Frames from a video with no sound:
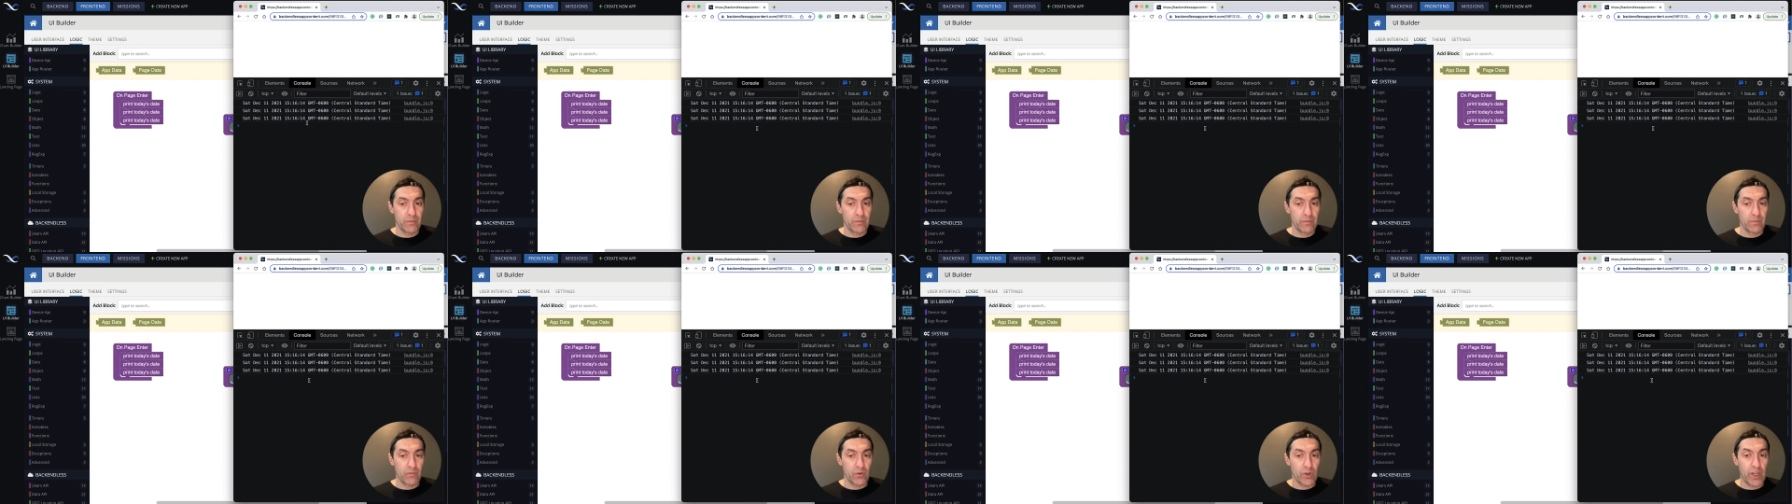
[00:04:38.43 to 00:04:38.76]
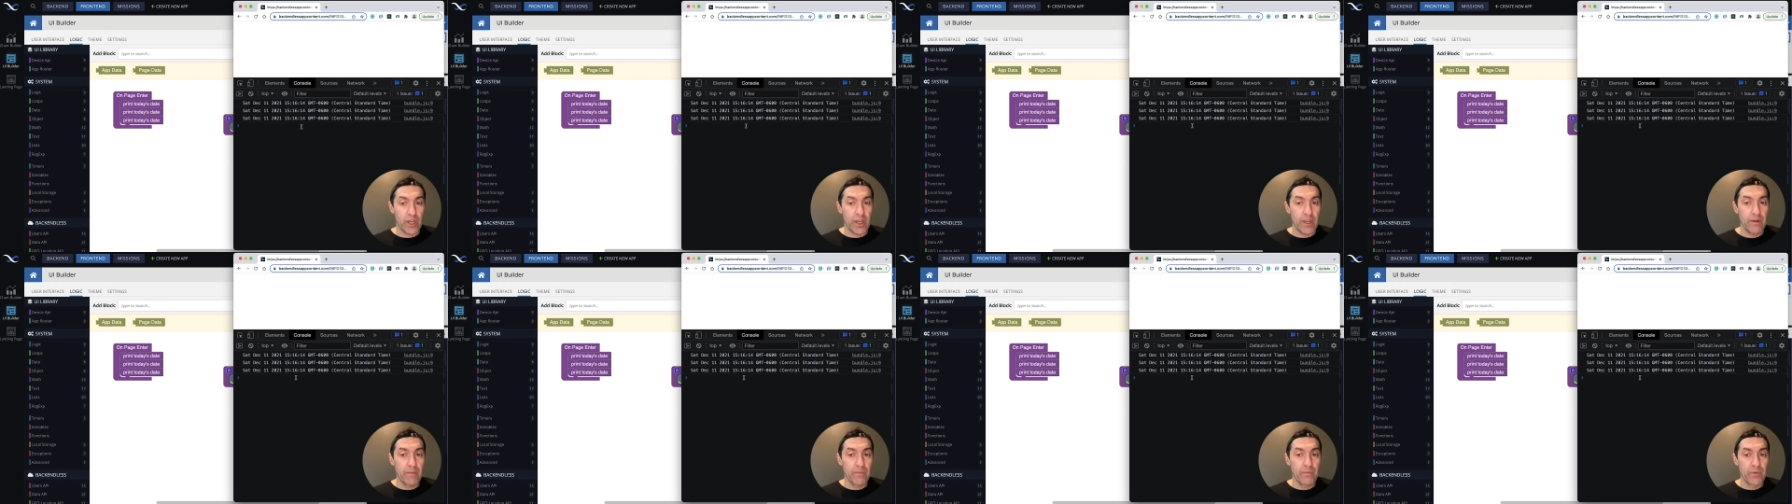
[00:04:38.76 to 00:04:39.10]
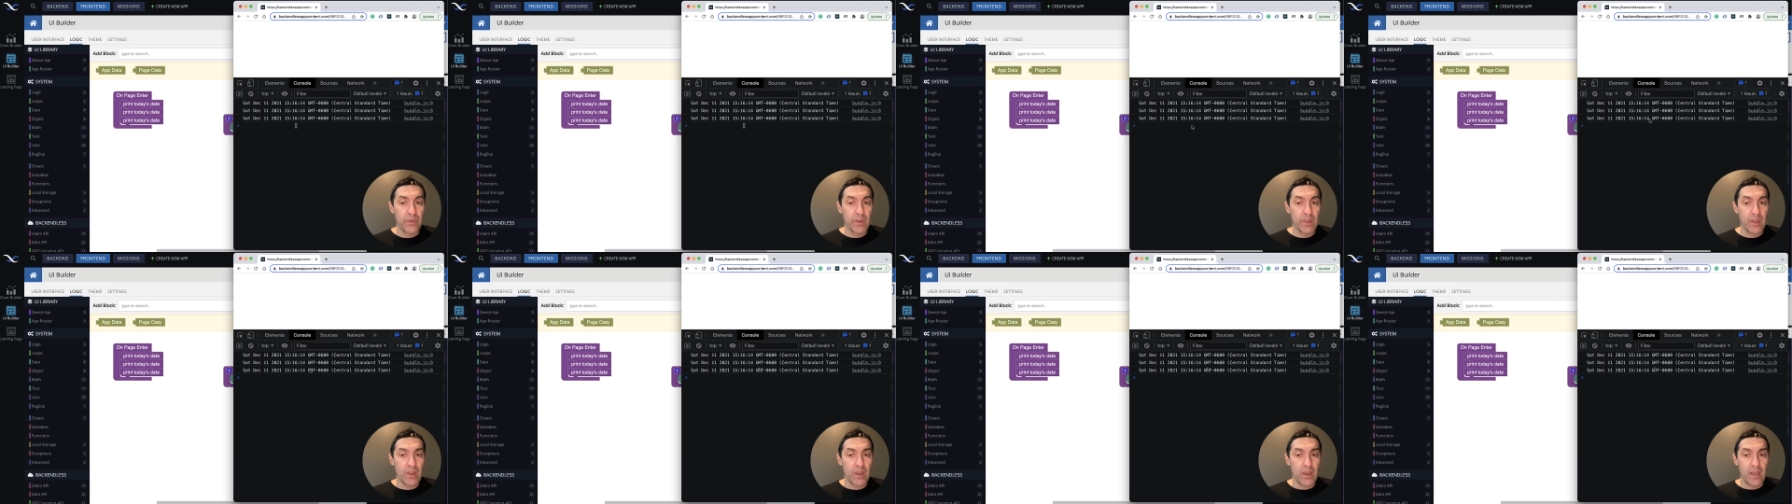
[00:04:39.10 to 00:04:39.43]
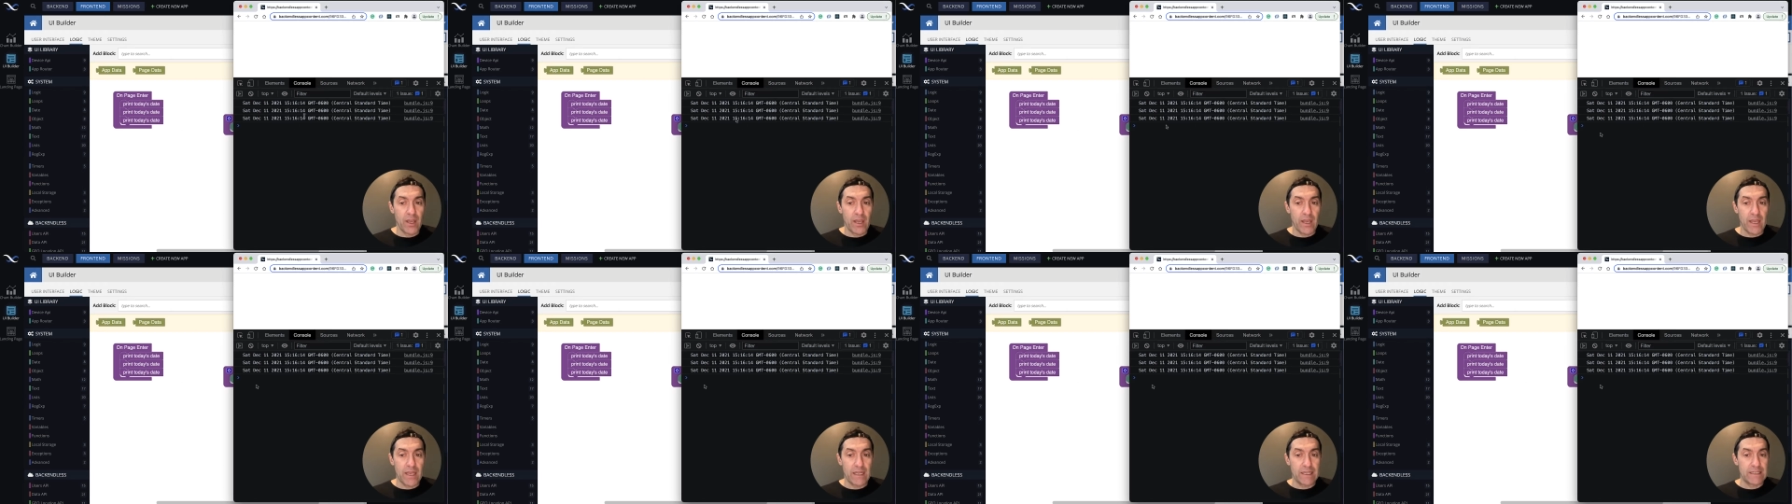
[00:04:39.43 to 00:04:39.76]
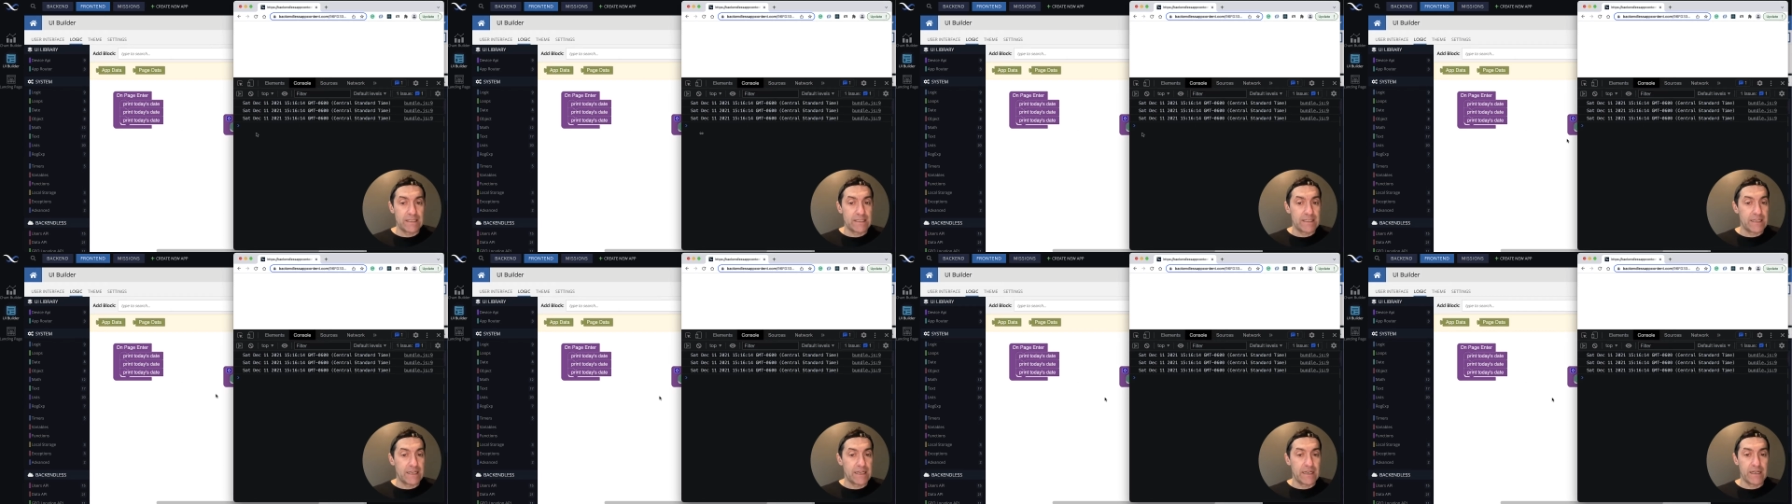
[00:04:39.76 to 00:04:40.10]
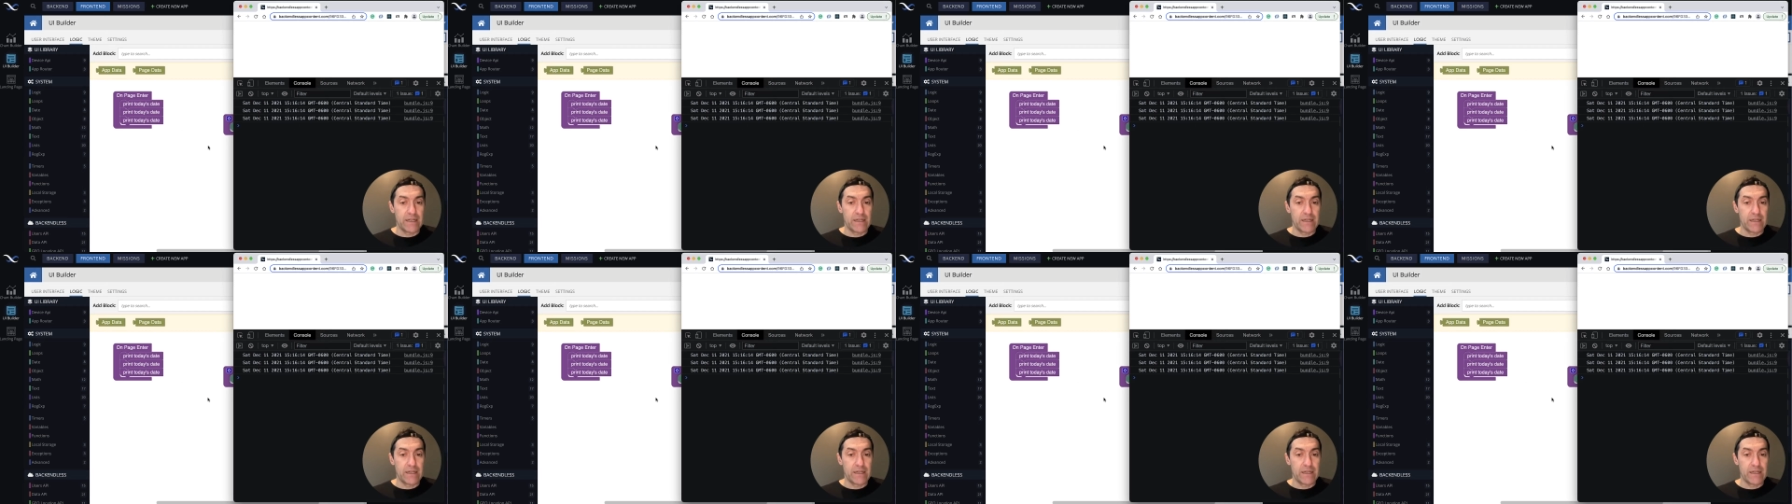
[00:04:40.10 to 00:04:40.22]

Okay, and uh,